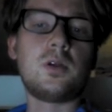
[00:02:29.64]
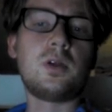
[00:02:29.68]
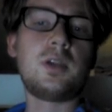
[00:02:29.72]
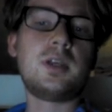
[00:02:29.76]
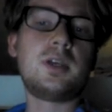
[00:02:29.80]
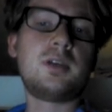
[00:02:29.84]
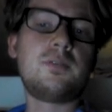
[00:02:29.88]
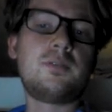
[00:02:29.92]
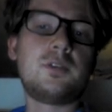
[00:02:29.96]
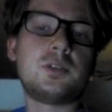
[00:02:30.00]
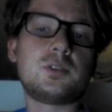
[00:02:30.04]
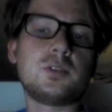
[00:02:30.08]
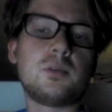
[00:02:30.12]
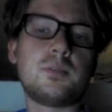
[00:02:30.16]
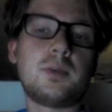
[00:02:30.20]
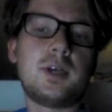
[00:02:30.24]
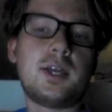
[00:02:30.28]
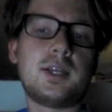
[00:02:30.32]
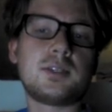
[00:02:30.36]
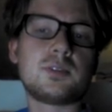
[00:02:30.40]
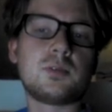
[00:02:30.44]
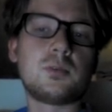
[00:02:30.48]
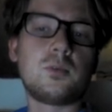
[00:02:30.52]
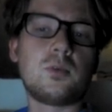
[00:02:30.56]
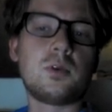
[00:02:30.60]
individual
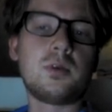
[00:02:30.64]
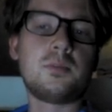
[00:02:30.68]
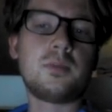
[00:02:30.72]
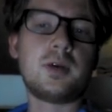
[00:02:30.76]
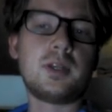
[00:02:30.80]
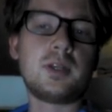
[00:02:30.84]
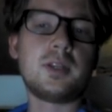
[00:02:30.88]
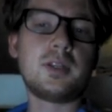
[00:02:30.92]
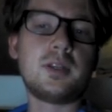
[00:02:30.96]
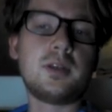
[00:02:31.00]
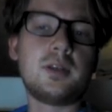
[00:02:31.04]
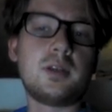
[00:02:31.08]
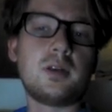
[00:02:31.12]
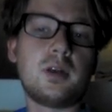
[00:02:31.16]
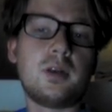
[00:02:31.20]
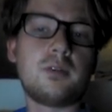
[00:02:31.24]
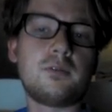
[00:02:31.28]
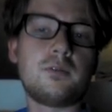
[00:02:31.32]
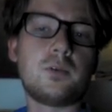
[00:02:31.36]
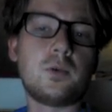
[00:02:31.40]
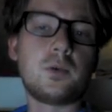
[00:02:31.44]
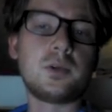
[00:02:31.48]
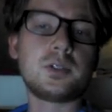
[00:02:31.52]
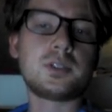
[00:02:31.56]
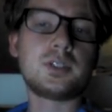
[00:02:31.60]
bats were more abundant in
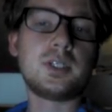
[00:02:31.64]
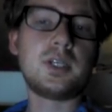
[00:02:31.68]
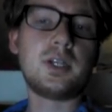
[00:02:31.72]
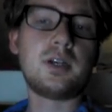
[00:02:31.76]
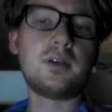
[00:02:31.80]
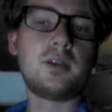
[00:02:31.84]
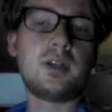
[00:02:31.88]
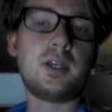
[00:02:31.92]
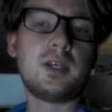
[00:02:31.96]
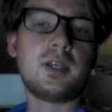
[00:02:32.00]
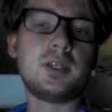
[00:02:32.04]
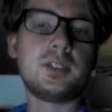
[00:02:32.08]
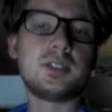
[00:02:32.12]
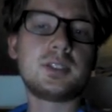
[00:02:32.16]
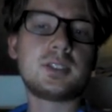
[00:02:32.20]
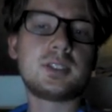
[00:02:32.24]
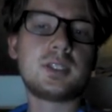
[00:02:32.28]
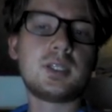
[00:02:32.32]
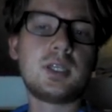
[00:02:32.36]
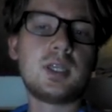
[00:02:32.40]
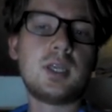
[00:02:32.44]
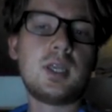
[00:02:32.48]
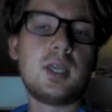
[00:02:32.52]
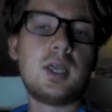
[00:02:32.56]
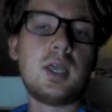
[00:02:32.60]
unforested areas,
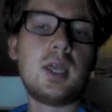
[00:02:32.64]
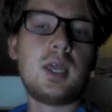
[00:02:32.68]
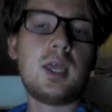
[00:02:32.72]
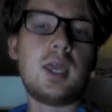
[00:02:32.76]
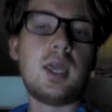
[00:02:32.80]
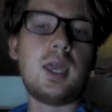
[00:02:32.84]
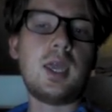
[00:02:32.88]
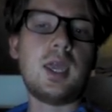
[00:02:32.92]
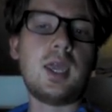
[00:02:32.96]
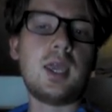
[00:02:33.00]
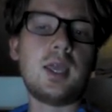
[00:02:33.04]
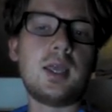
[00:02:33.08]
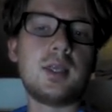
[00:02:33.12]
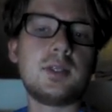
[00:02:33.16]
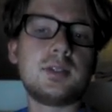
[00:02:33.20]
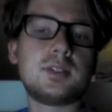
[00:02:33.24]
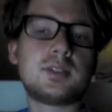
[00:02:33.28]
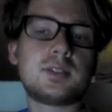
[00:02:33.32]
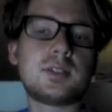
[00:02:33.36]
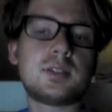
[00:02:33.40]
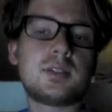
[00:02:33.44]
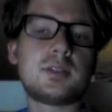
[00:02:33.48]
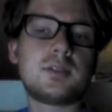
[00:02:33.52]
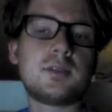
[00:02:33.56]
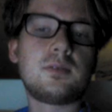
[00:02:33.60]
and
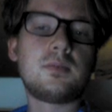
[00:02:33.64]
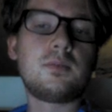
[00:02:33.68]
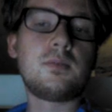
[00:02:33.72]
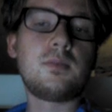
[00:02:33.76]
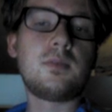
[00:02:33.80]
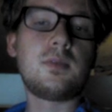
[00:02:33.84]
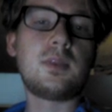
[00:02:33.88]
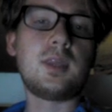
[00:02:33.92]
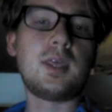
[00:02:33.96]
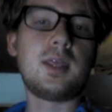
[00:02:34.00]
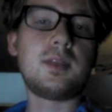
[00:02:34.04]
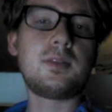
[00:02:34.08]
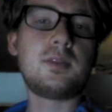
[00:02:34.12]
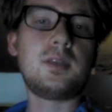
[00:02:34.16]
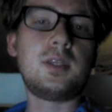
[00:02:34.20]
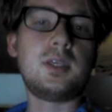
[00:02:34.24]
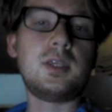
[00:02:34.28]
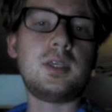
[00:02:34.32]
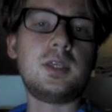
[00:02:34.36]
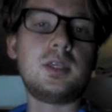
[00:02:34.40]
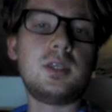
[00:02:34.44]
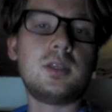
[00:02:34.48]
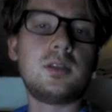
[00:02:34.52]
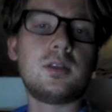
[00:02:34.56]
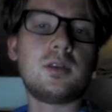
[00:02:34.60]
that
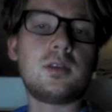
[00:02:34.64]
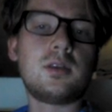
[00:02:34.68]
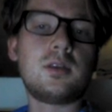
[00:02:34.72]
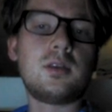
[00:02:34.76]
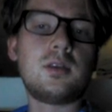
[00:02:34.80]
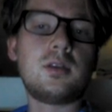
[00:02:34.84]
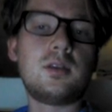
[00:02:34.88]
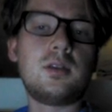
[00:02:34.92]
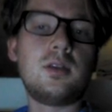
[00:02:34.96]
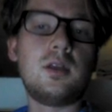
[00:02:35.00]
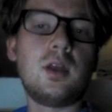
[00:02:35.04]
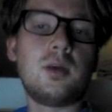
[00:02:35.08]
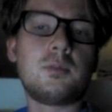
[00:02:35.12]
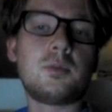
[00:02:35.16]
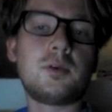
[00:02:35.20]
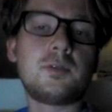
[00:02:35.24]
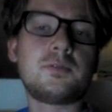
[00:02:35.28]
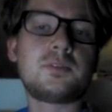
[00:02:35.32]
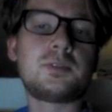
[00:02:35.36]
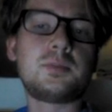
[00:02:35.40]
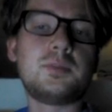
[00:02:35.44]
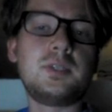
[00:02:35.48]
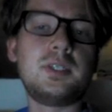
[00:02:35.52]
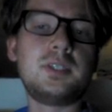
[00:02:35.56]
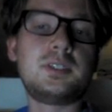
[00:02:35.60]
the number
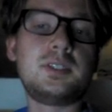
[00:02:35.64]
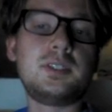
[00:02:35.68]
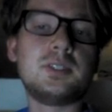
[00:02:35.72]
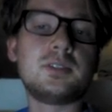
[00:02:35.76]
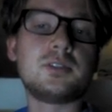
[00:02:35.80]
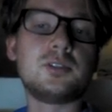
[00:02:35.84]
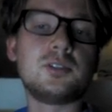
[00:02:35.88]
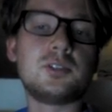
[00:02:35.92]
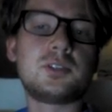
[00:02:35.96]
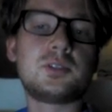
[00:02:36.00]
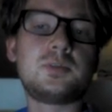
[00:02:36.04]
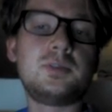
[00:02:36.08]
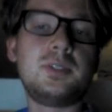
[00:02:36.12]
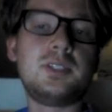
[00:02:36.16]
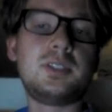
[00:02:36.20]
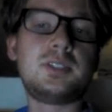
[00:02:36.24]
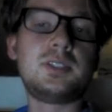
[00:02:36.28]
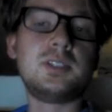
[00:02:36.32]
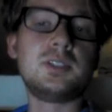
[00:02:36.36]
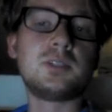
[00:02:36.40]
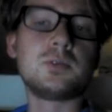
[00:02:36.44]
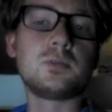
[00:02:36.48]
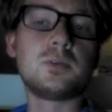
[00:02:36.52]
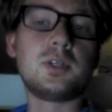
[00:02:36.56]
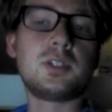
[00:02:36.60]
of species, the
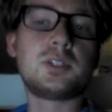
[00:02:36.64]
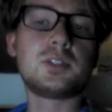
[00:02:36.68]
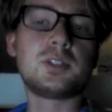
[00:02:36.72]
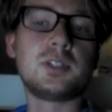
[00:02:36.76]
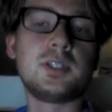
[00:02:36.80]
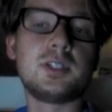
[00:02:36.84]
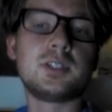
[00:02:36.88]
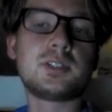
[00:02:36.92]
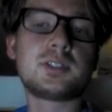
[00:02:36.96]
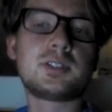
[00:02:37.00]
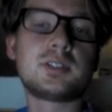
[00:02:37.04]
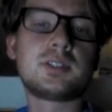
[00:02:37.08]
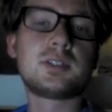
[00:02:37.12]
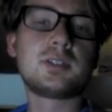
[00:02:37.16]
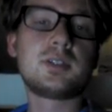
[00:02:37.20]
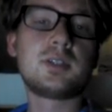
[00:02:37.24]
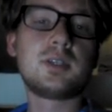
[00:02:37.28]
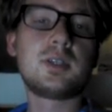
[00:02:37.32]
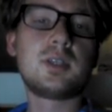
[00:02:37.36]
species richness,